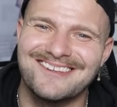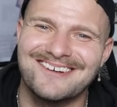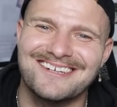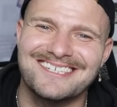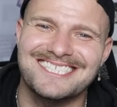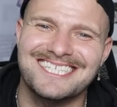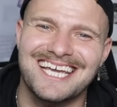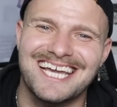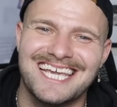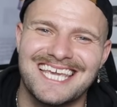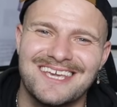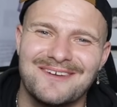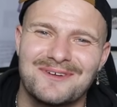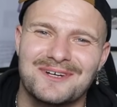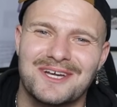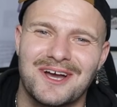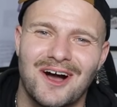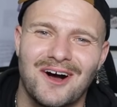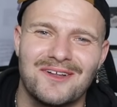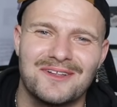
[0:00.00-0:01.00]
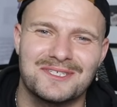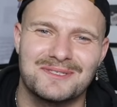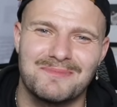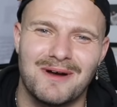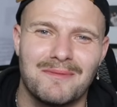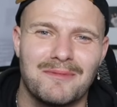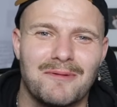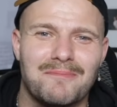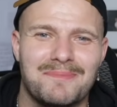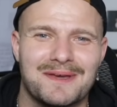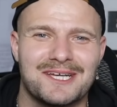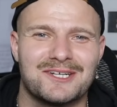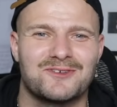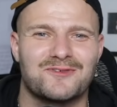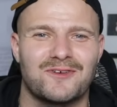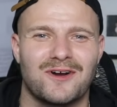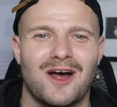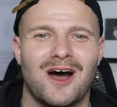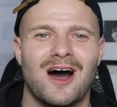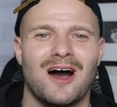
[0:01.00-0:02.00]
looks like he would call his mom a bitch
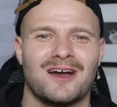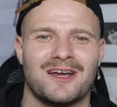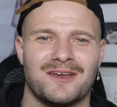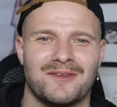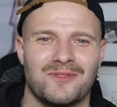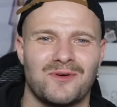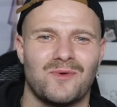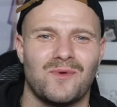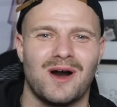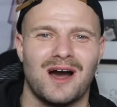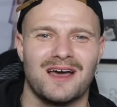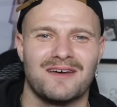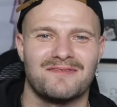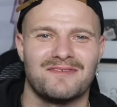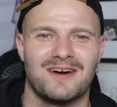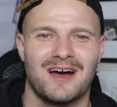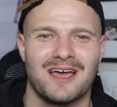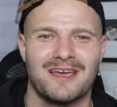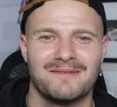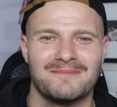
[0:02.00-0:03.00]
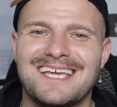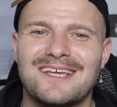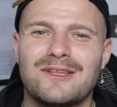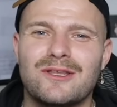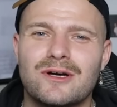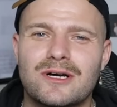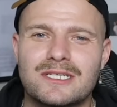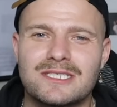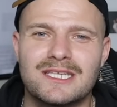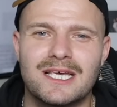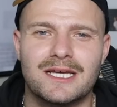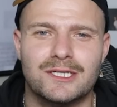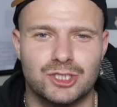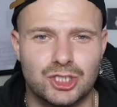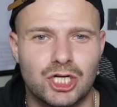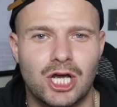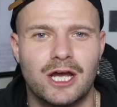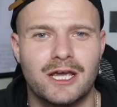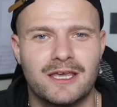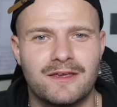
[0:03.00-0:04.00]
for hogging the Wi-Fi. He looks like
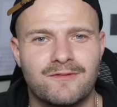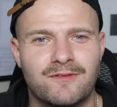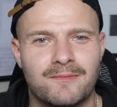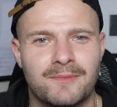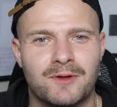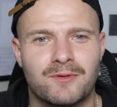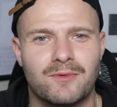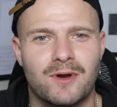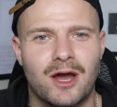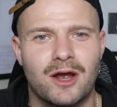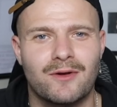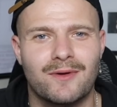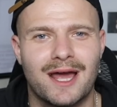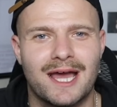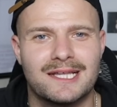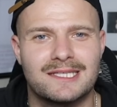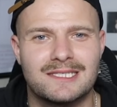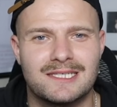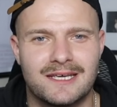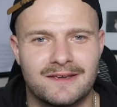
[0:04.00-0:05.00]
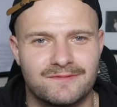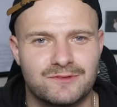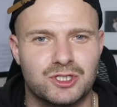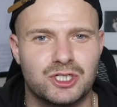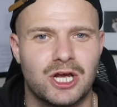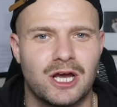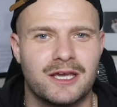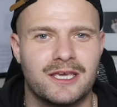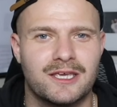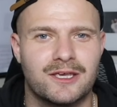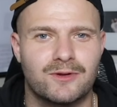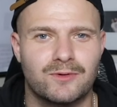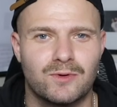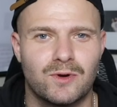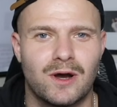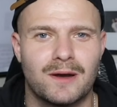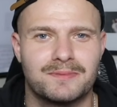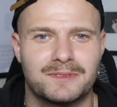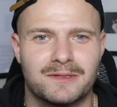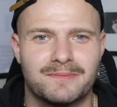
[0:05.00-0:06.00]
Chucky from the Rugrats if Chucky
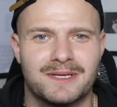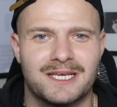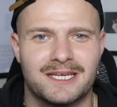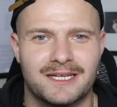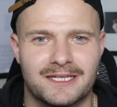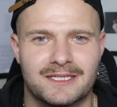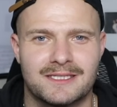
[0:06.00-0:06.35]
grew up to be an